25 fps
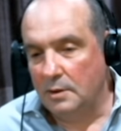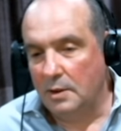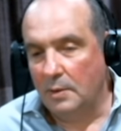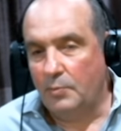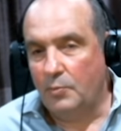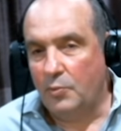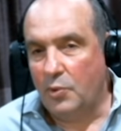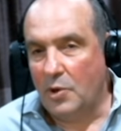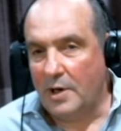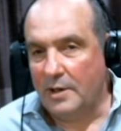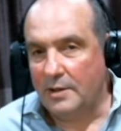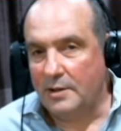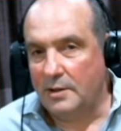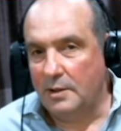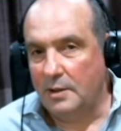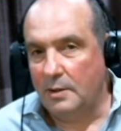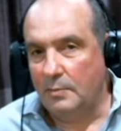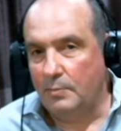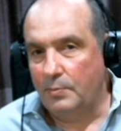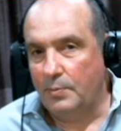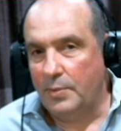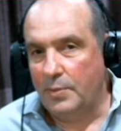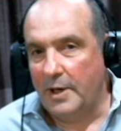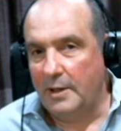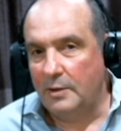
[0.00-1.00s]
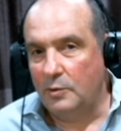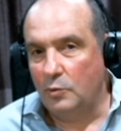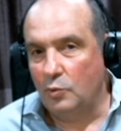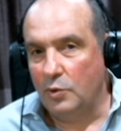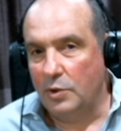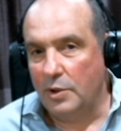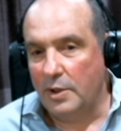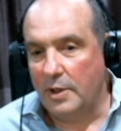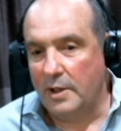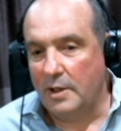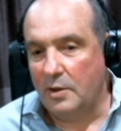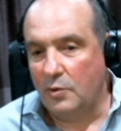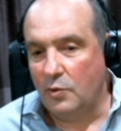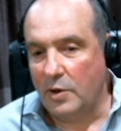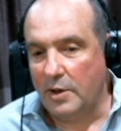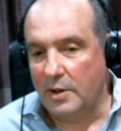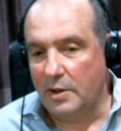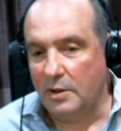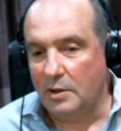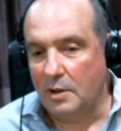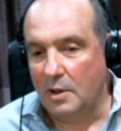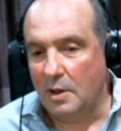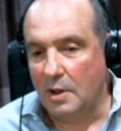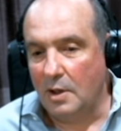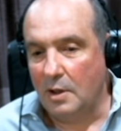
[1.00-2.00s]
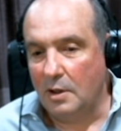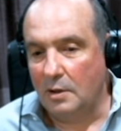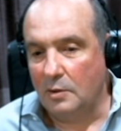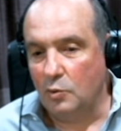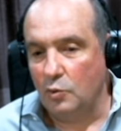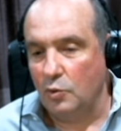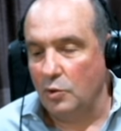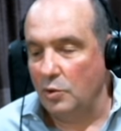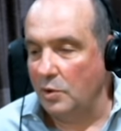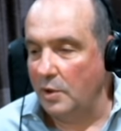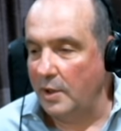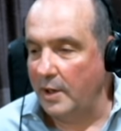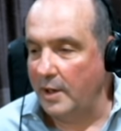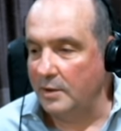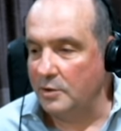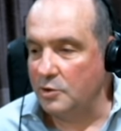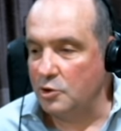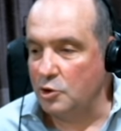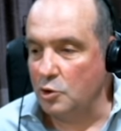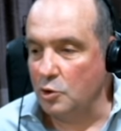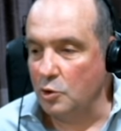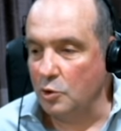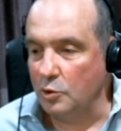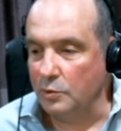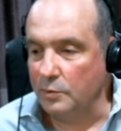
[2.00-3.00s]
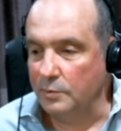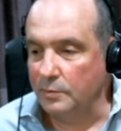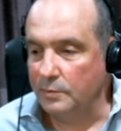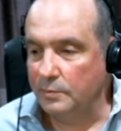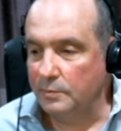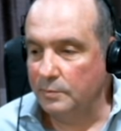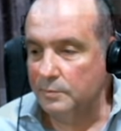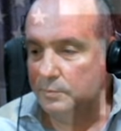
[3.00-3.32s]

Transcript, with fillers: party paid with a credit card will end soon.